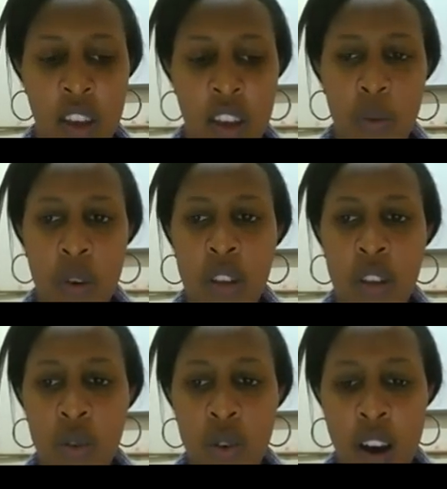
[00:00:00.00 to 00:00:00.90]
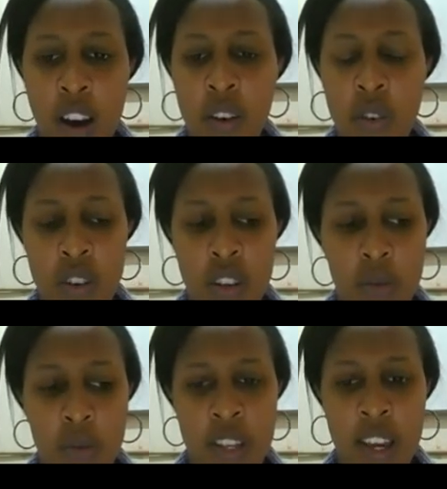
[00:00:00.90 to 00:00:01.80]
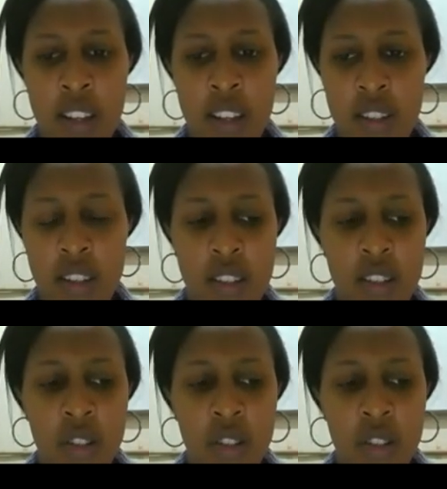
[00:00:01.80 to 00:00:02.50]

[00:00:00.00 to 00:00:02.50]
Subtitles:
When you are on hemodialysis,